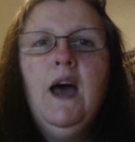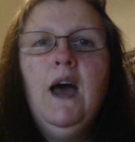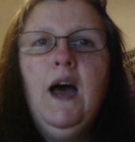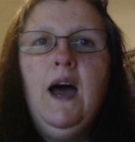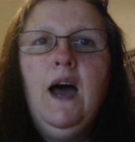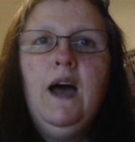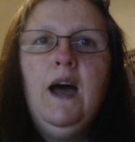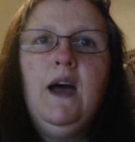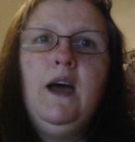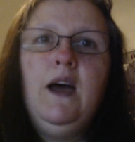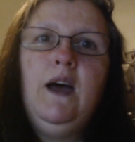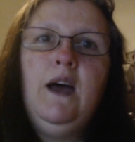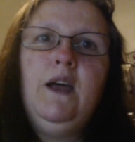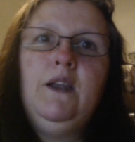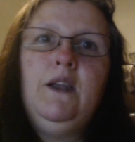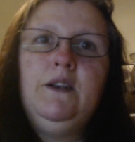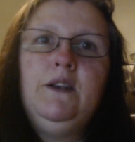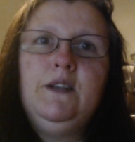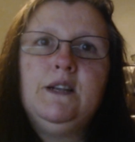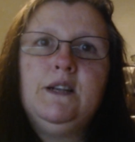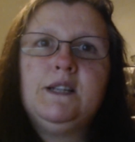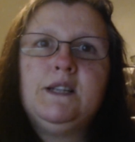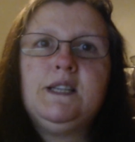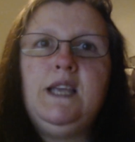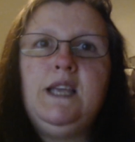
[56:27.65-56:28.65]

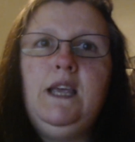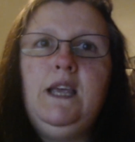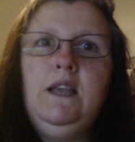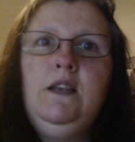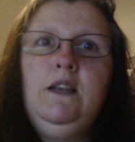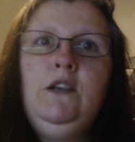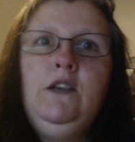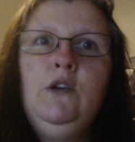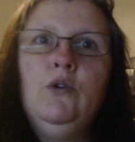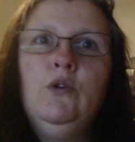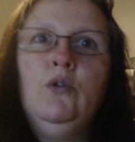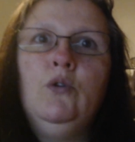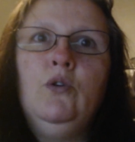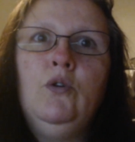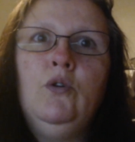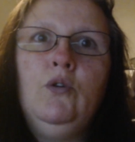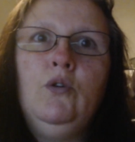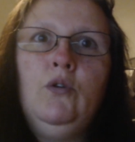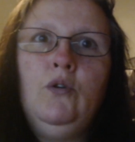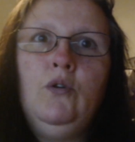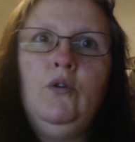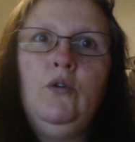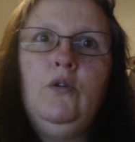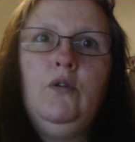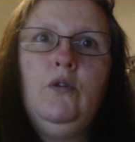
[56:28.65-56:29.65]
that's in
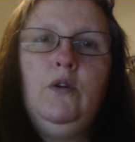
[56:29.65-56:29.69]
your